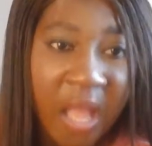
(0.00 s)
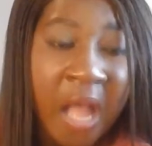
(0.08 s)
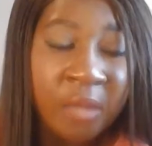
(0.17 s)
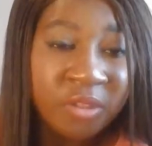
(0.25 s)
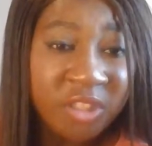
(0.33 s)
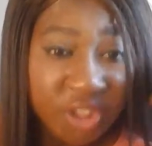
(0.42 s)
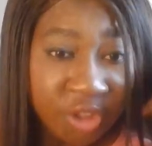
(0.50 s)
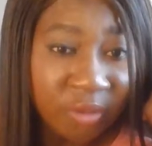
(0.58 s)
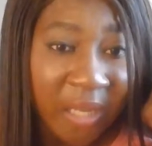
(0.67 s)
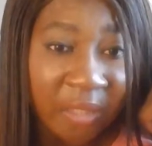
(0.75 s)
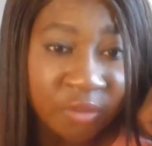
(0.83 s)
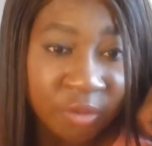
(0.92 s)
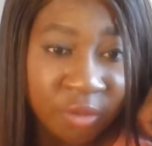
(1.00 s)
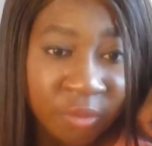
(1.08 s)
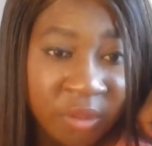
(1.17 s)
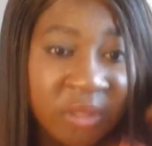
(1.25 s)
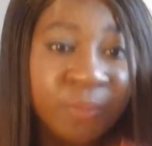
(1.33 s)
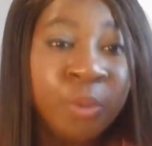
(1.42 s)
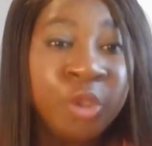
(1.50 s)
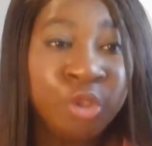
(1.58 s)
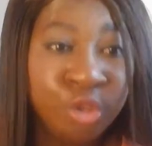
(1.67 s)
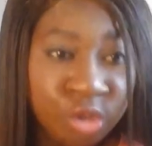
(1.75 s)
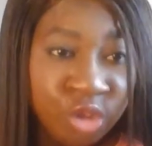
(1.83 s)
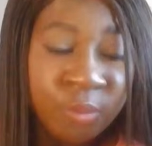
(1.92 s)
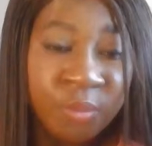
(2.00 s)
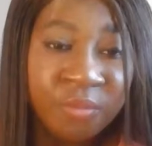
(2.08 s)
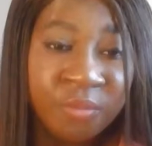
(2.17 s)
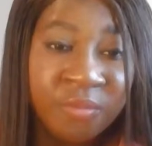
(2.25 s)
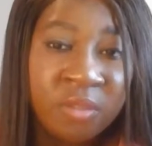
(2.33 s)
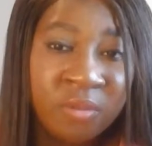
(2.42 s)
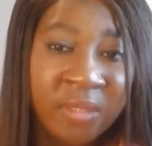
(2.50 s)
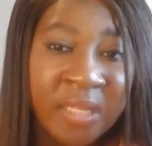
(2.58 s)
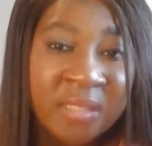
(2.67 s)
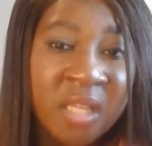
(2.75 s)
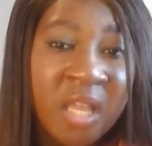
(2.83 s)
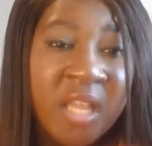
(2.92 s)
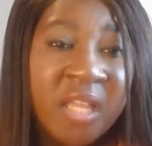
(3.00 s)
I will teach you how to do it, but you be ready to get